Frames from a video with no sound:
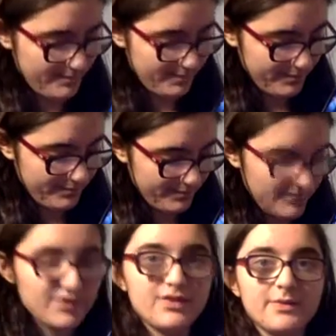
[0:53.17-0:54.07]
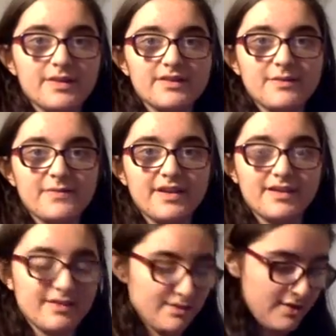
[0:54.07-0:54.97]
It's doing something.
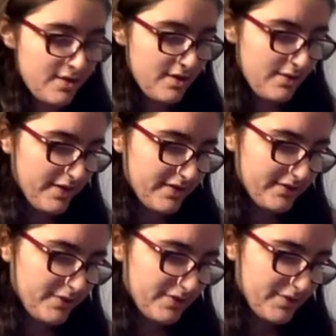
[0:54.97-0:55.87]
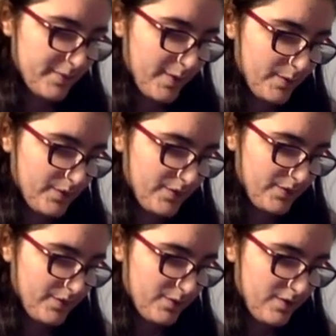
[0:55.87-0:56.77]
Okay, so you're supposed to
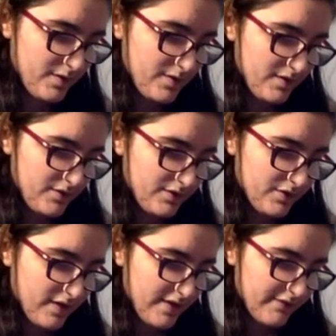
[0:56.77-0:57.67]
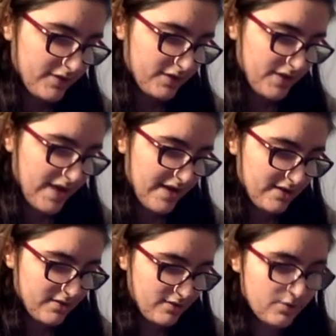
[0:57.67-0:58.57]
start a free trial
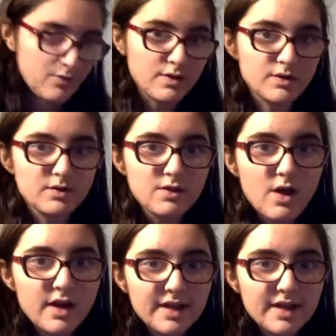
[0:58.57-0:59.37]
or log in